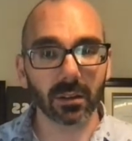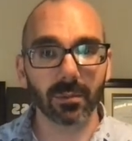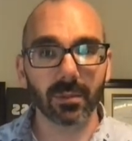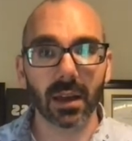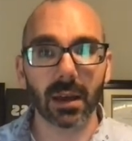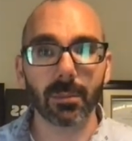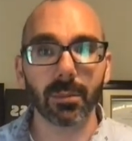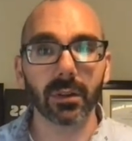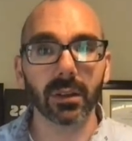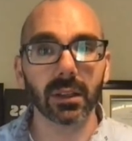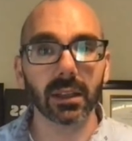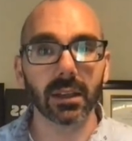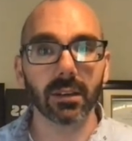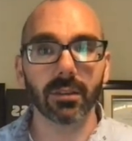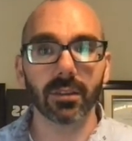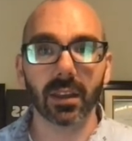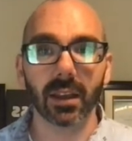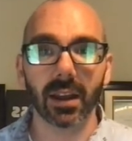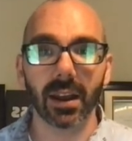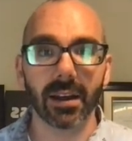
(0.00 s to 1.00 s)
And I
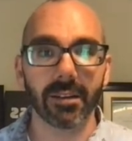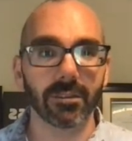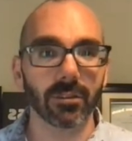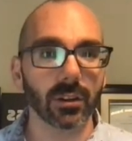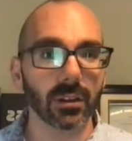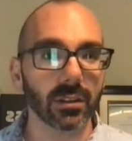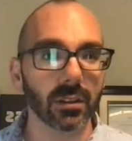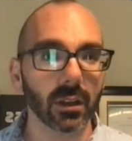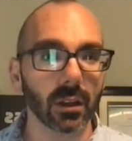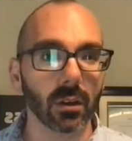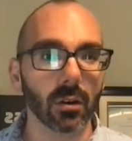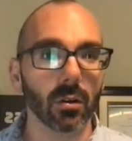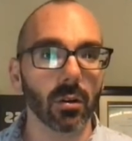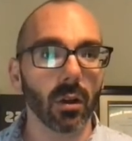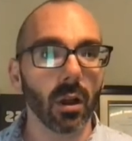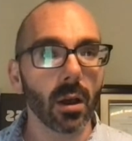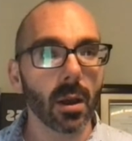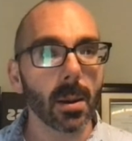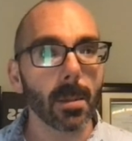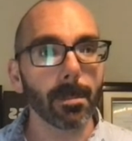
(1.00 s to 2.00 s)
believe that every
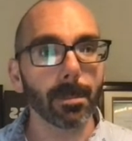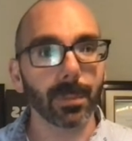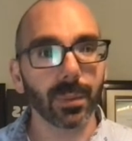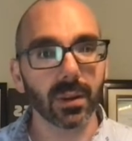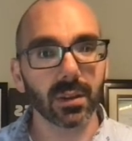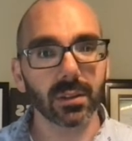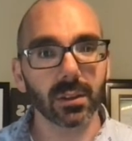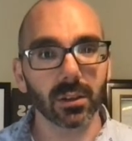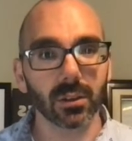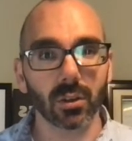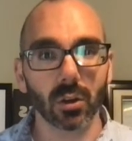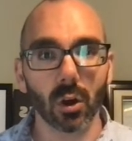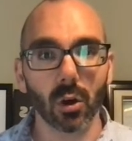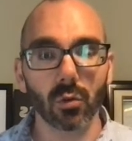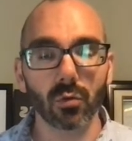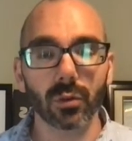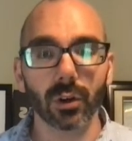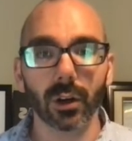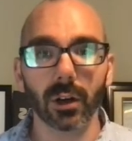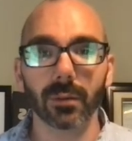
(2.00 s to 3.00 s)
single business
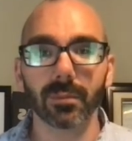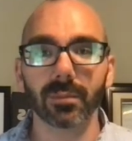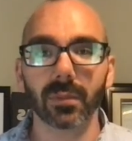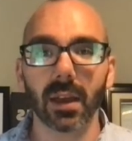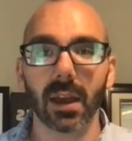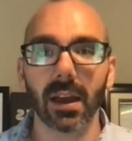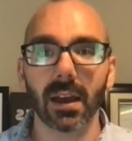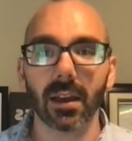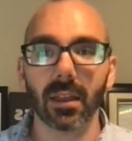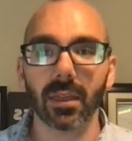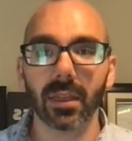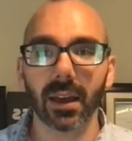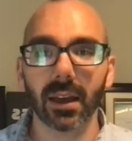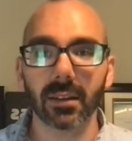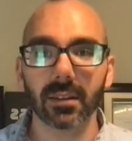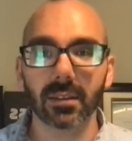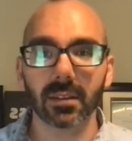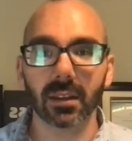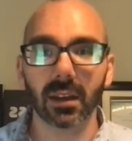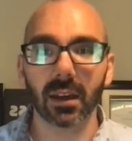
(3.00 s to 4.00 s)
owner uh,
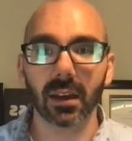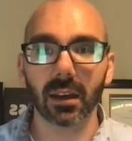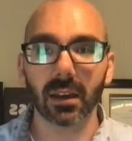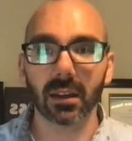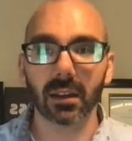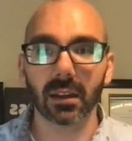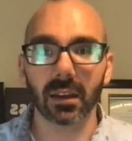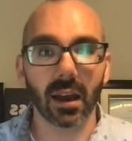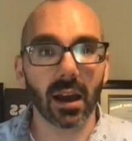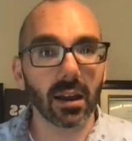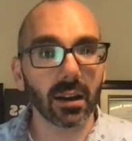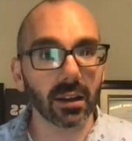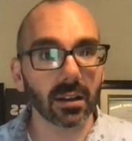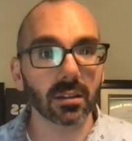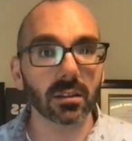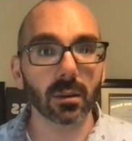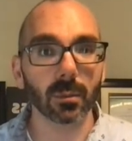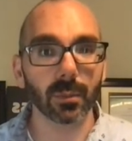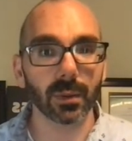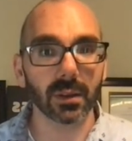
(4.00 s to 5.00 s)
that uh, got
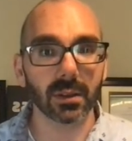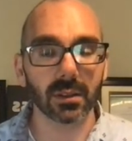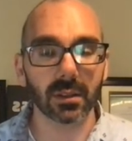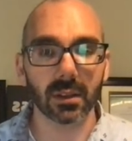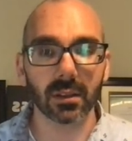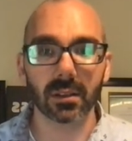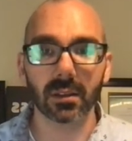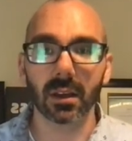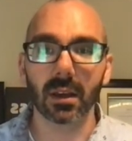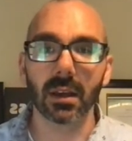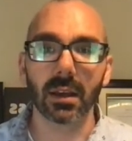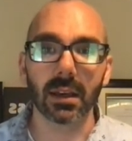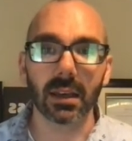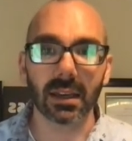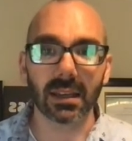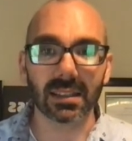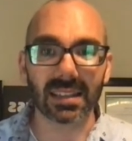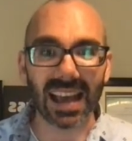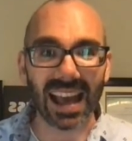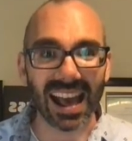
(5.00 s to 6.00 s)
into business
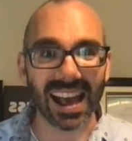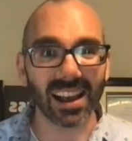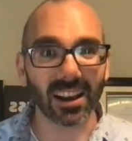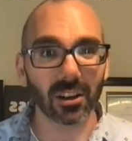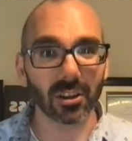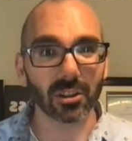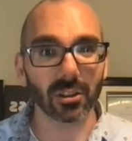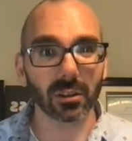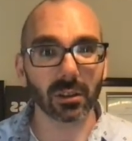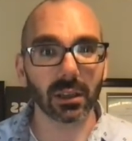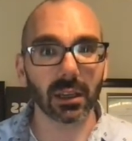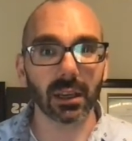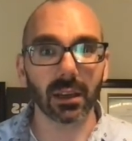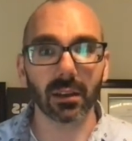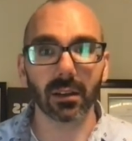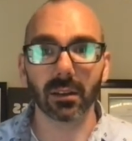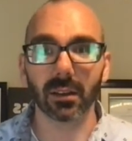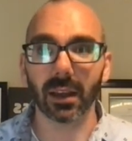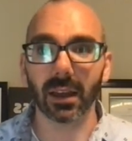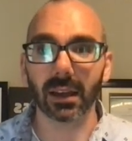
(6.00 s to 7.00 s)
is
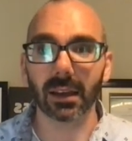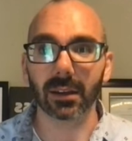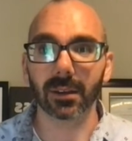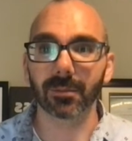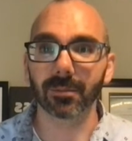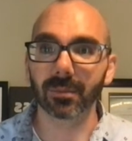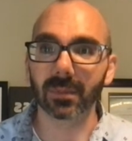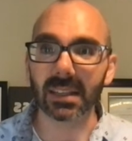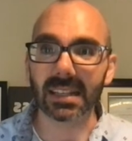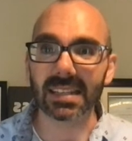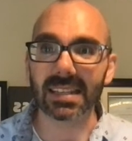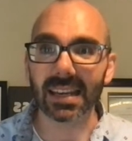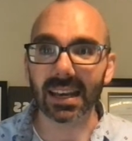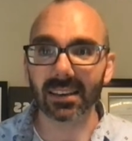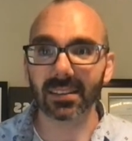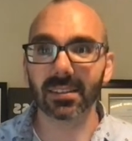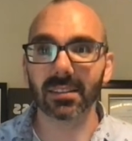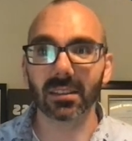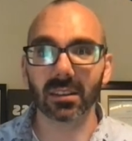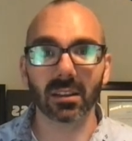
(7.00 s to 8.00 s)
actually like
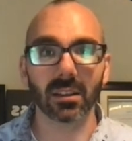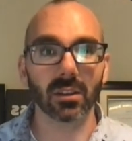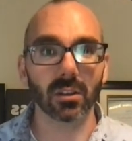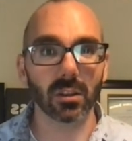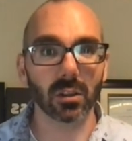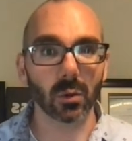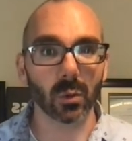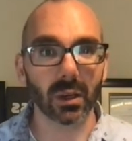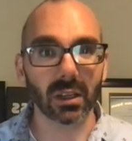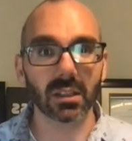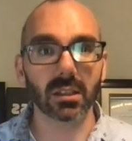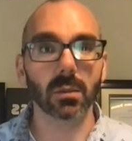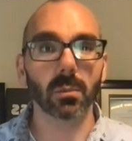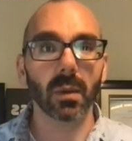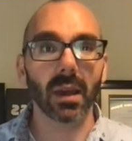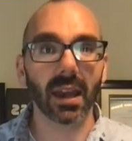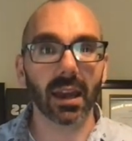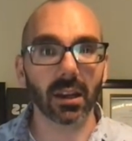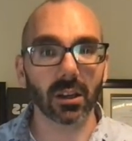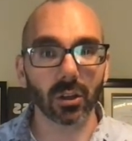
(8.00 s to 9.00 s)
destined to
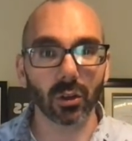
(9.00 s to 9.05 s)
expand.